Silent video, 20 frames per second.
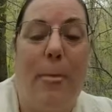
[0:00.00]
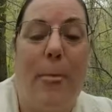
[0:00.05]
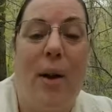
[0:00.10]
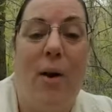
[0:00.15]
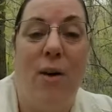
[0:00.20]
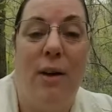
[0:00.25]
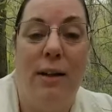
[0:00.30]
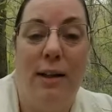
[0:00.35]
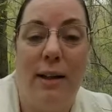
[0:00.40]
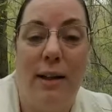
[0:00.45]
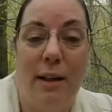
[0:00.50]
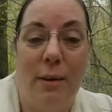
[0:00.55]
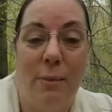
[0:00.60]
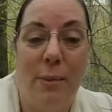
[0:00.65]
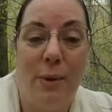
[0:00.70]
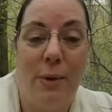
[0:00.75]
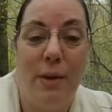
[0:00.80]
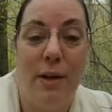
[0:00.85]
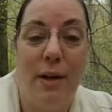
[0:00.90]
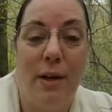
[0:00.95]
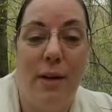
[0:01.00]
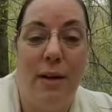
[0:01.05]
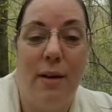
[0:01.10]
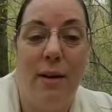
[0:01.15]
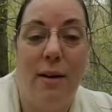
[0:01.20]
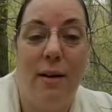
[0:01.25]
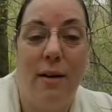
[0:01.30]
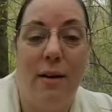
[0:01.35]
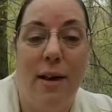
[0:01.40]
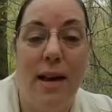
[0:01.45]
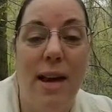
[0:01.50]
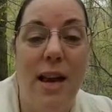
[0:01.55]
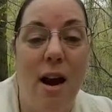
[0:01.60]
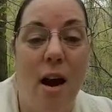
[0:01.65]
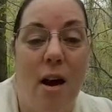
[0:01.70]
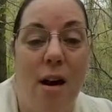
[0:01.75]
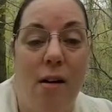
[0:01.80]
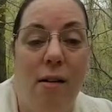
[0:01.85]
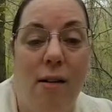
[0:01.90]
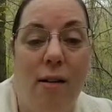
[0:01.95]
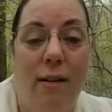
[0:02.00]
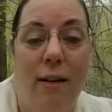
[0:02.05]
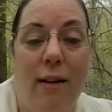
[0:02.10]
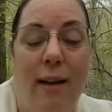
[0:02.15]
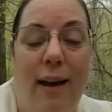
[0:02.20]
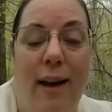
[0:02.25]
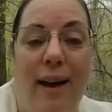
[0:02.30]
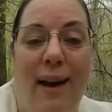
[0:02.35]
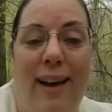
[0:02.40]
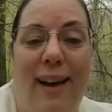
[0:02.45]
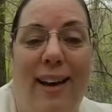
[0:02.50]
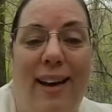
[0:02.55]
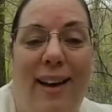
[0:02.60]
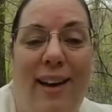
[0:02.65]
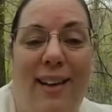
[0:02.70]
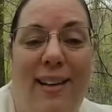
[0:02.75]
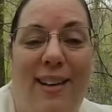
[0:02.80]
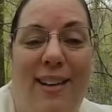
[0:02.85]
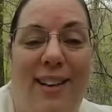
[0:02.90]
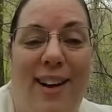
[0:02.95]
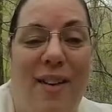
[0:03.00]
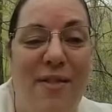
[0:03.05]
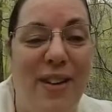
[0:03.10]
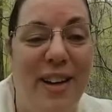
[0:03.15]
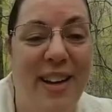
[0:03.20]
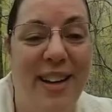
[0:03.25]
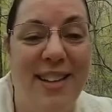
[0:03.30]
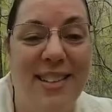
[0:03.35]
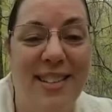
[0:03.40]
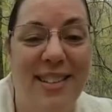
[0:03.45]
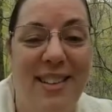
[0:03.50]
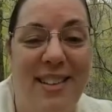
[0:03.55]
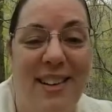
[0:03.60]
Currently I'm doing ER and loving it.